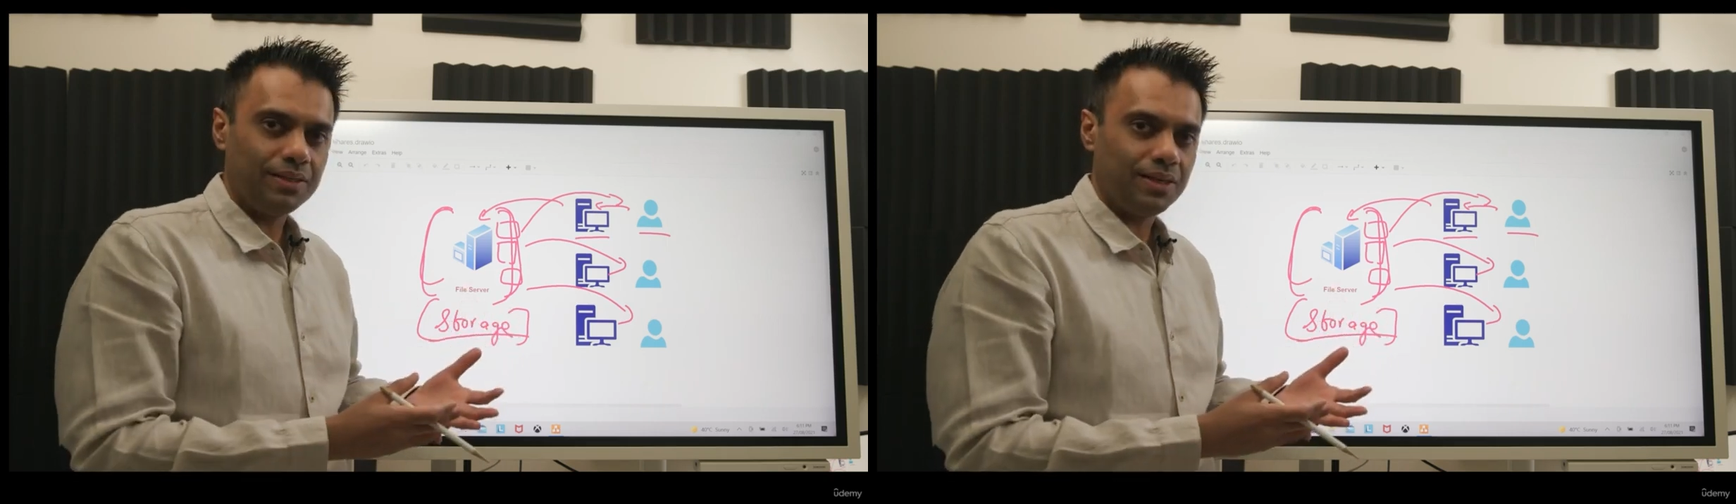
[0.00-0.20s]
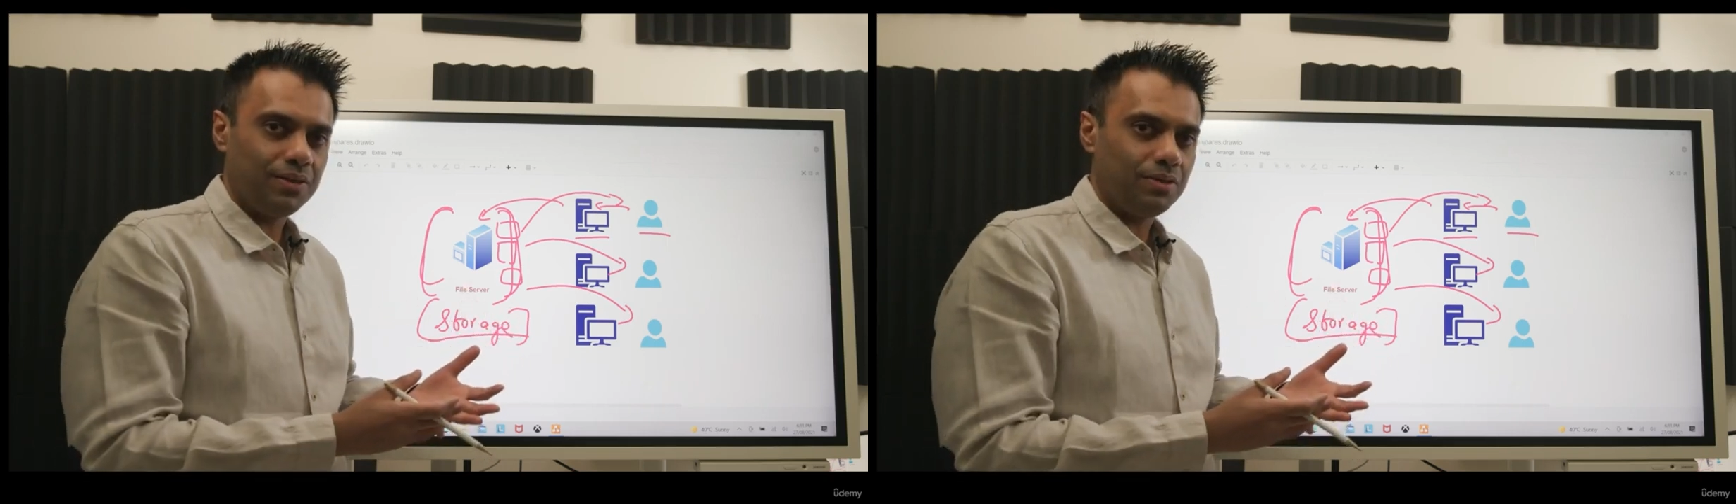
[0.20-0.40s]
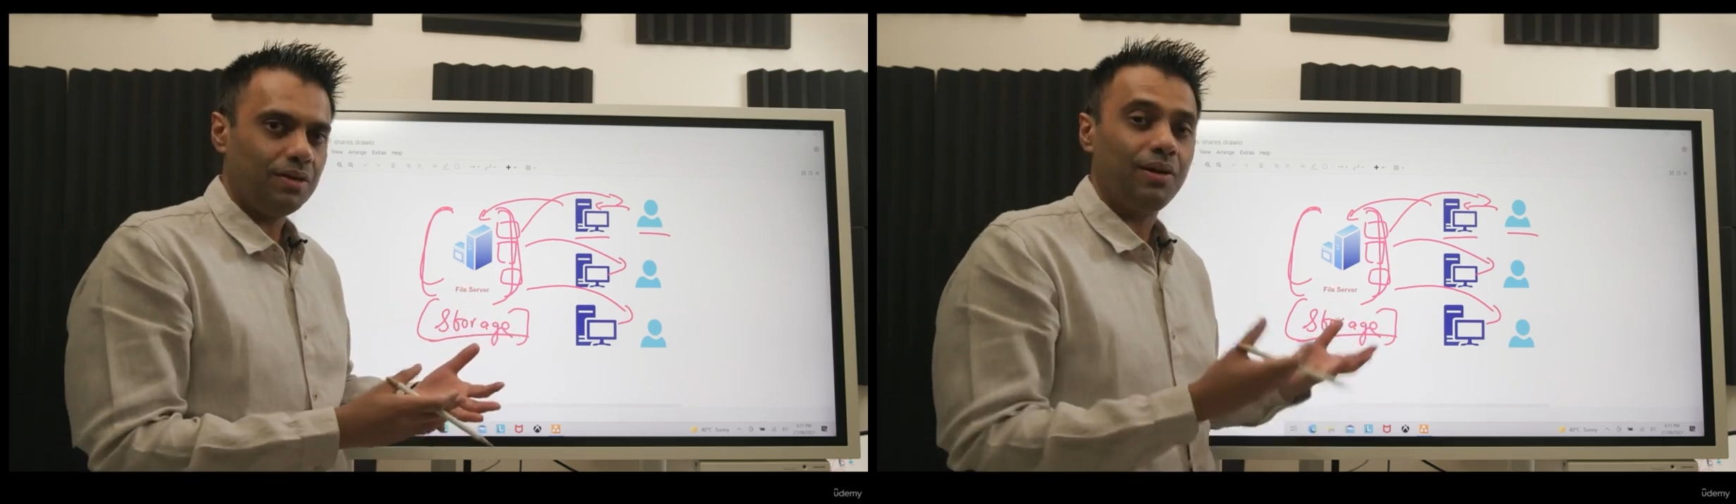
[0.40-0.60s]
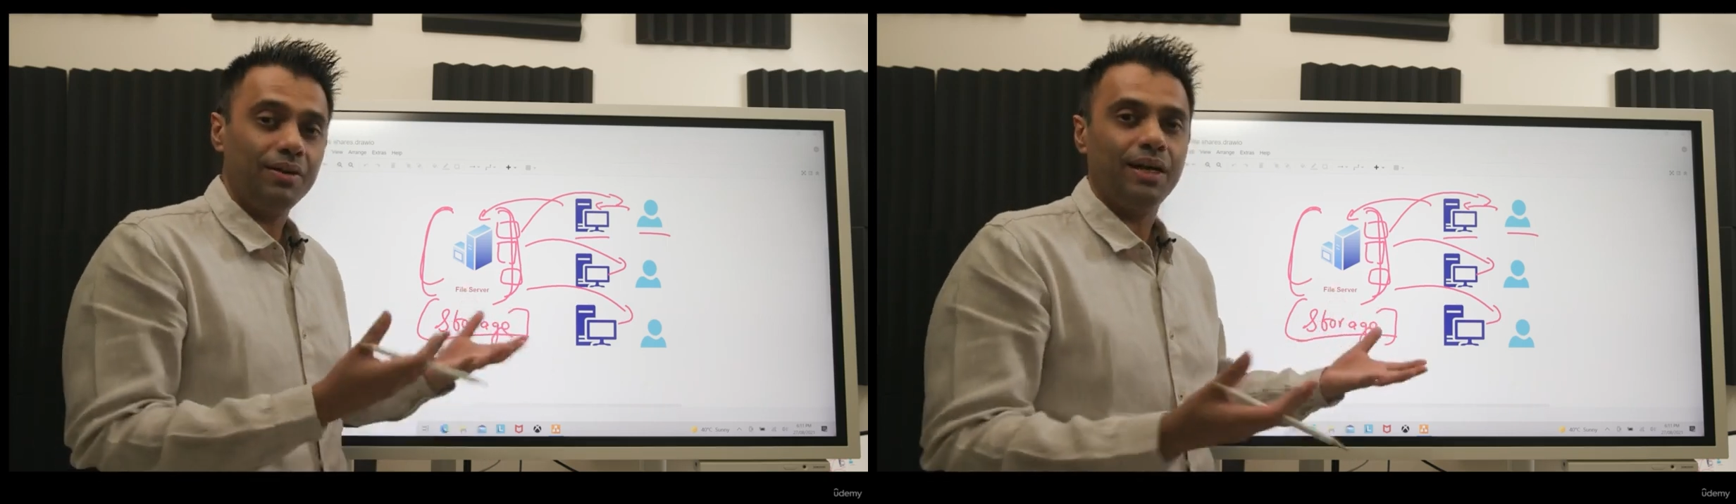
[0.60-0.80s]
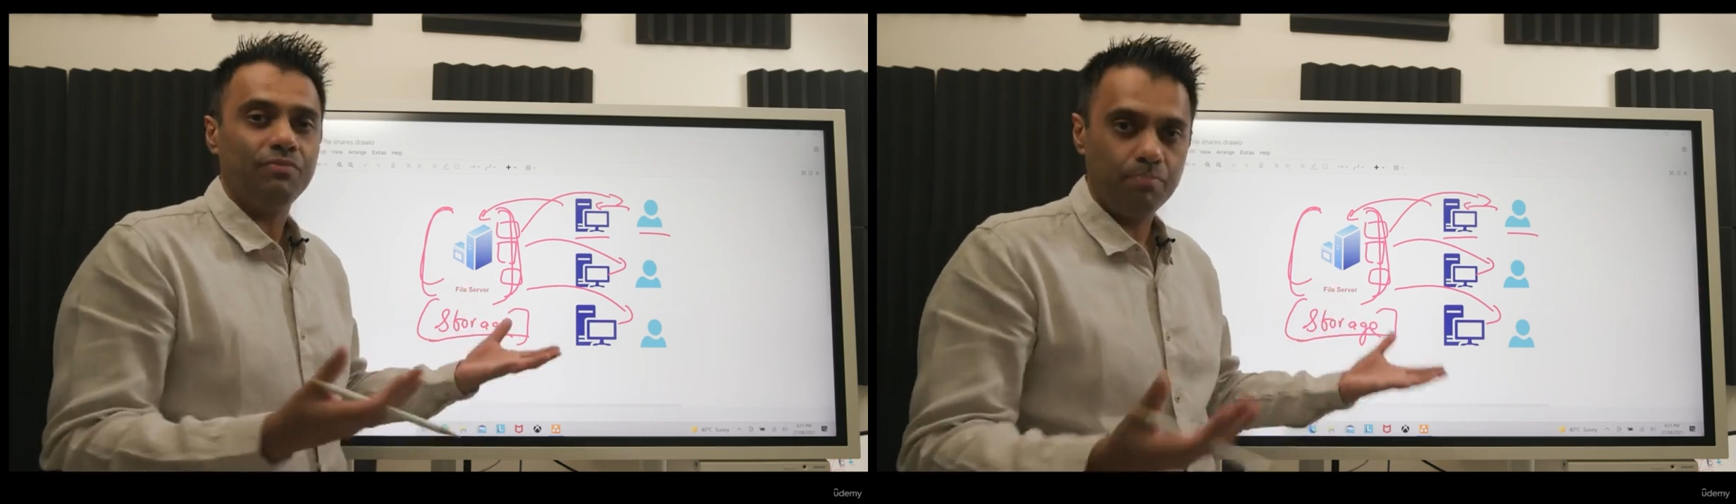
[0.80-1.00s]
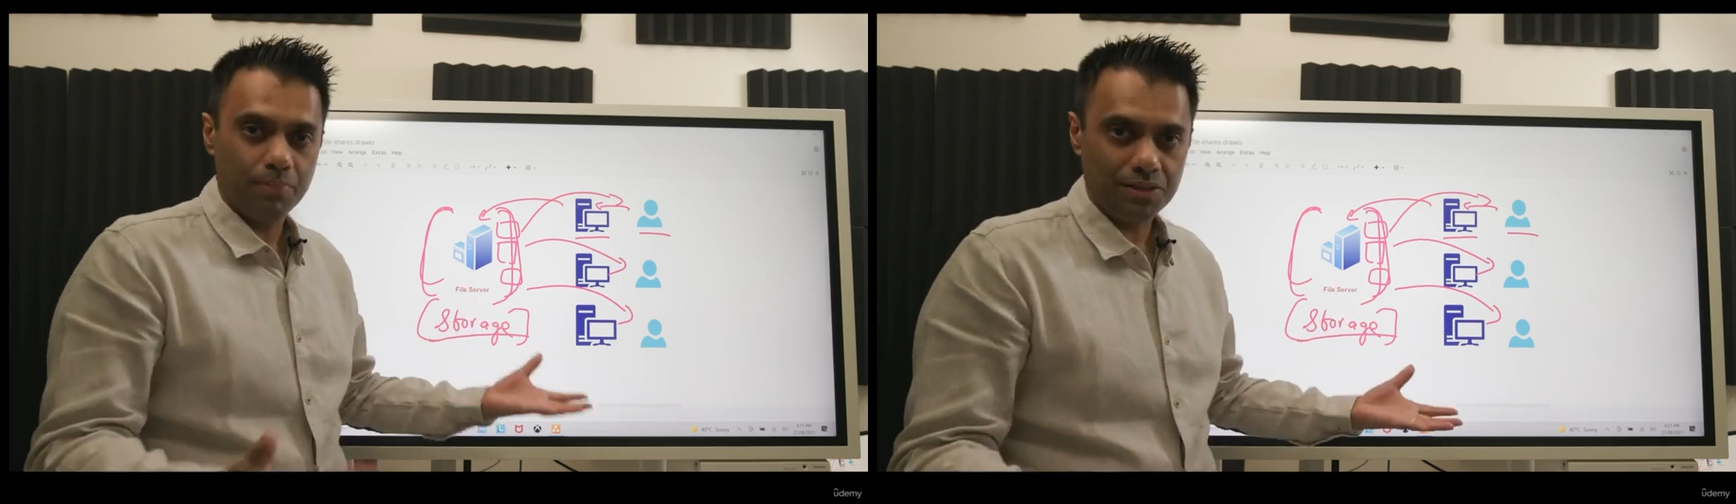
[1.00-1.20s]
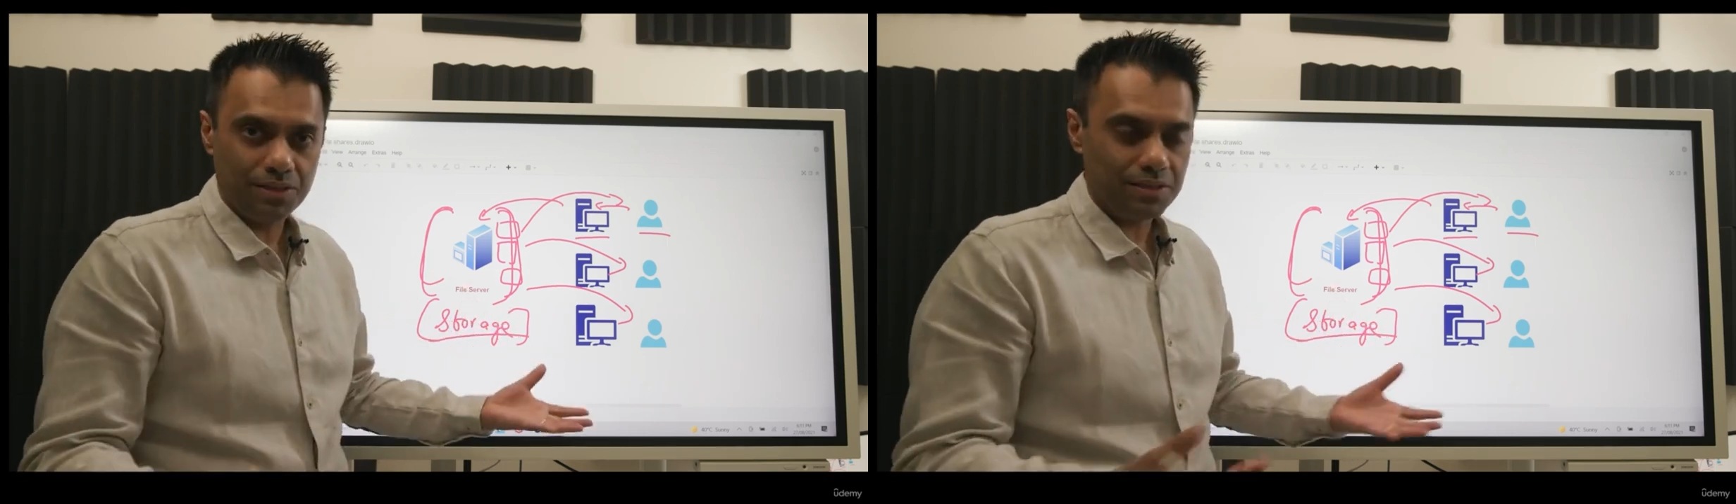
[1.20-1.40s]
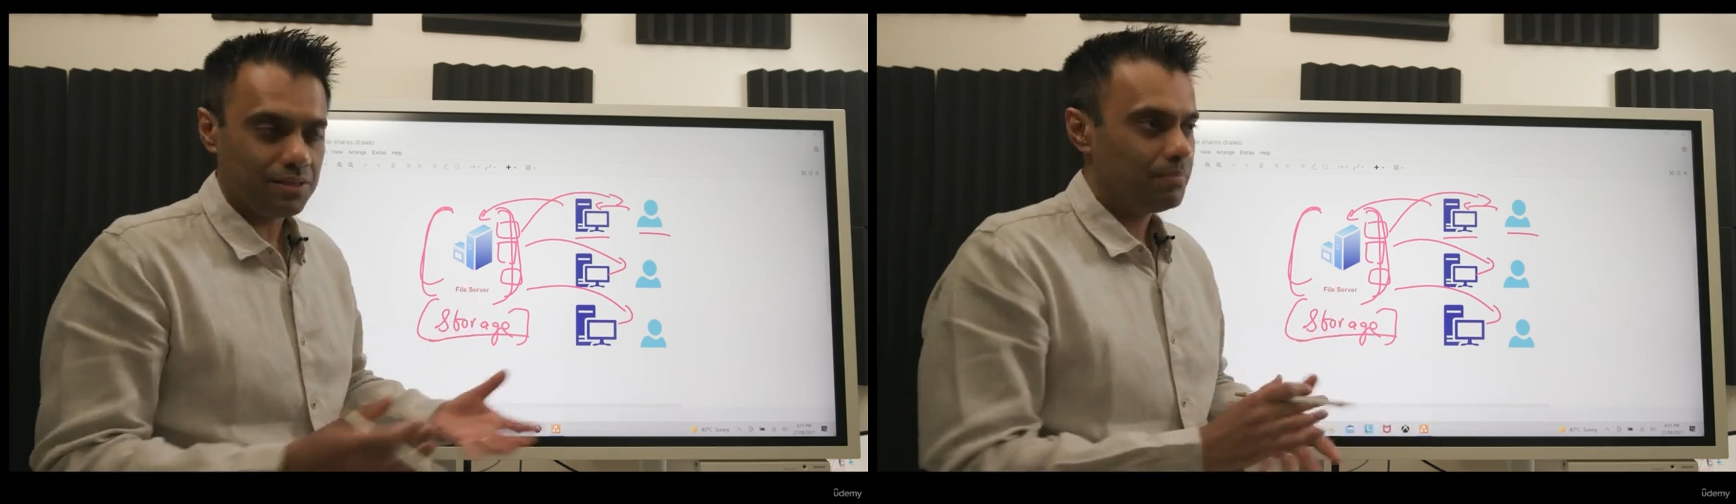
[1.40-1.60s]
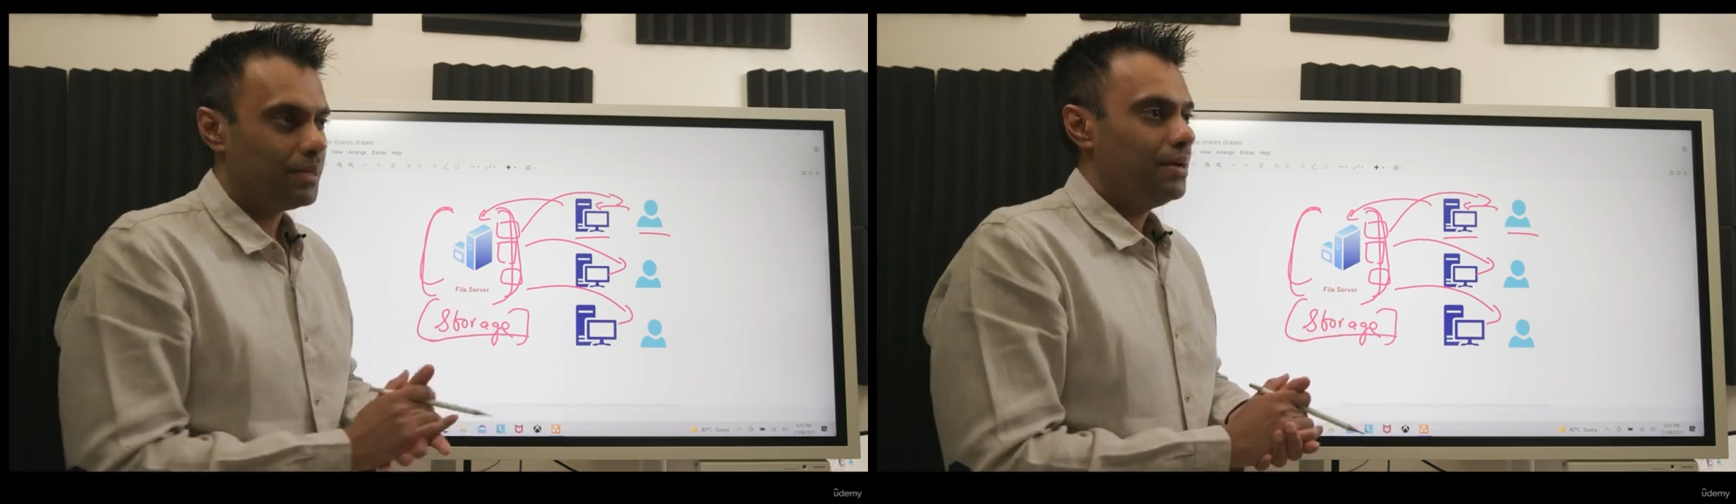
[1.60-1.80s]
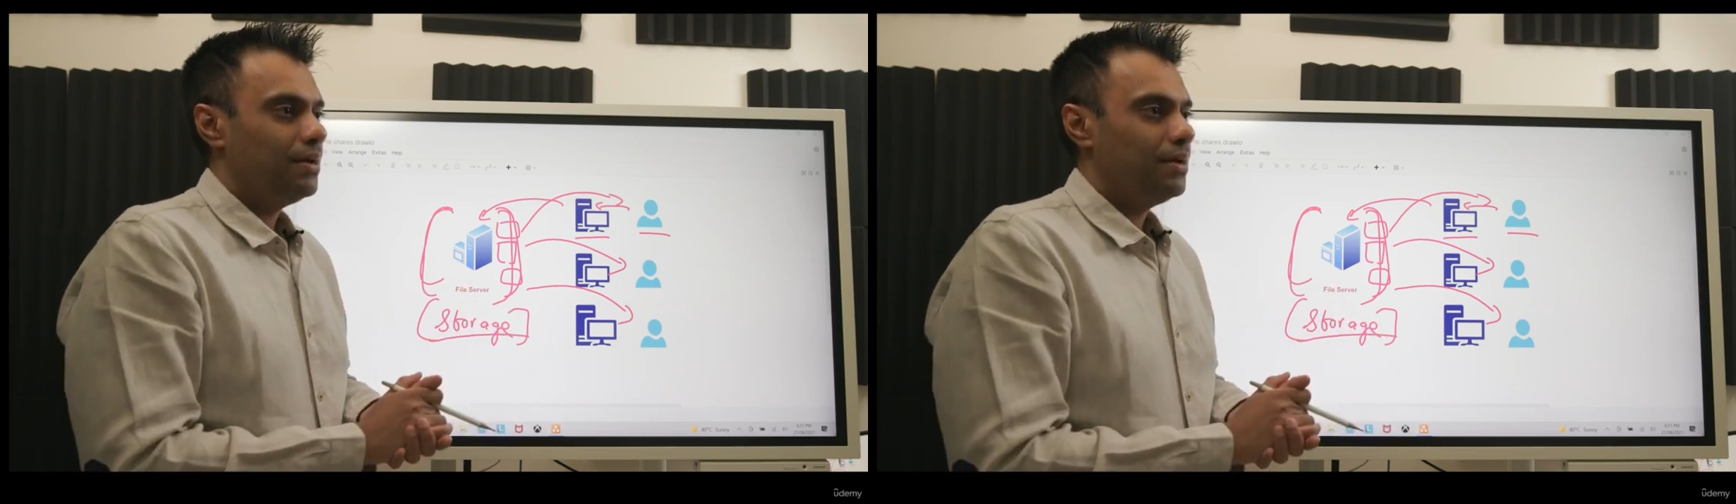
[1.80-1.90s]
etc., OneDrive for Business,